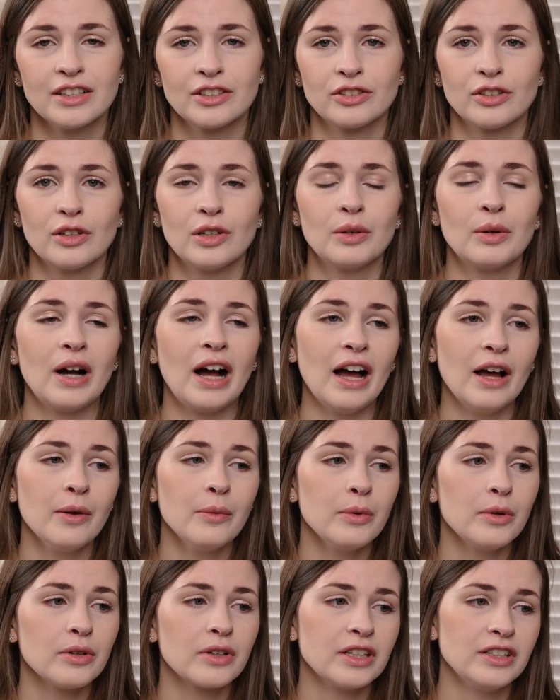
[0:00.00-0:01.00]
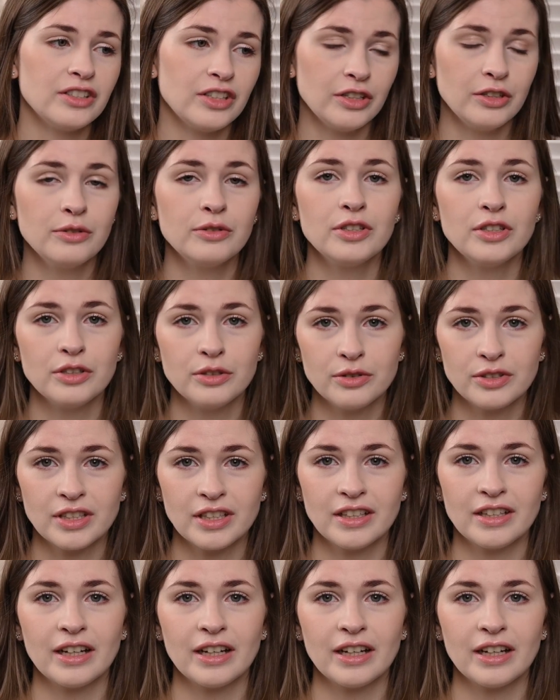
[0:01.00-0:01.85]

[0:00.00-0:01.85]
So I will continue to use it,